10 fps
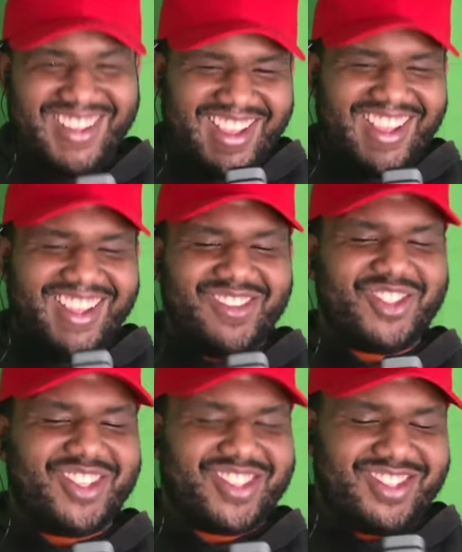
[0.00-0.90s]
he was
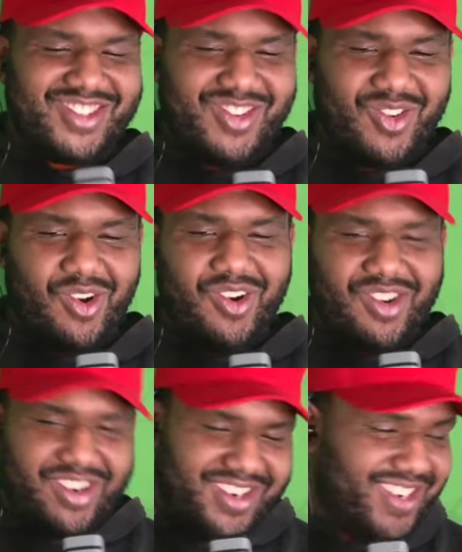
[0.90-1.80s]
looking so hard,
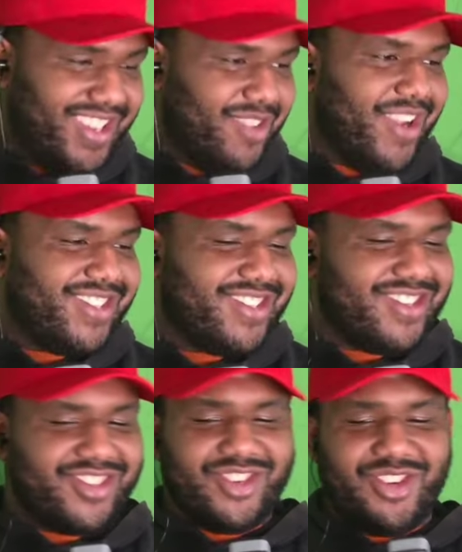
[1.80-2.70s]
and then he writes in
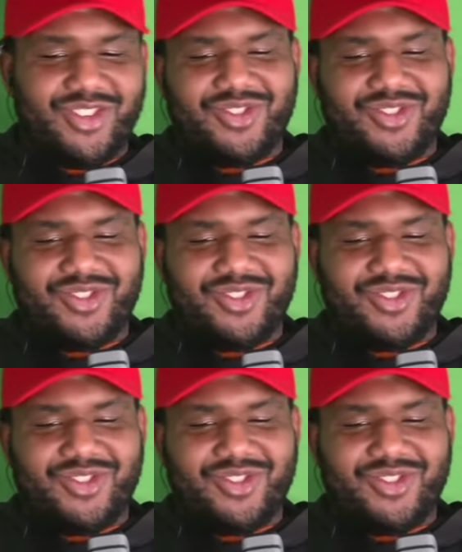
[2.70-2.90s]
his journal,